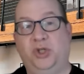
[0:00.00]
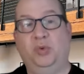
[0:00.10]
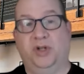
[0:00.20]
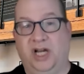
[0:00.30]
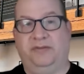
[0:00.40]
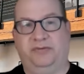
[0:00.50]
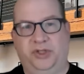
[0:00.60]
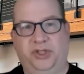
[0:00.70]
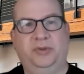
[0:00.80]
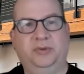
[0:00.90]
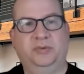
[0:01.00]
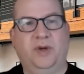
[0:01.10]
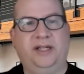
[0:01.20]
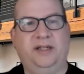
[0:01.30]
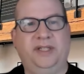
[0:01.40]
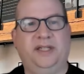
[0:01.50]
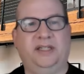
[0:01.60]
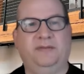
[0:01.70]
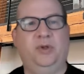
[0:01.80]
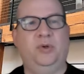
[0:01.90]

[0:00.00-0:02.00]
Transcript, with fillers: you or not for you, right? I mean, like,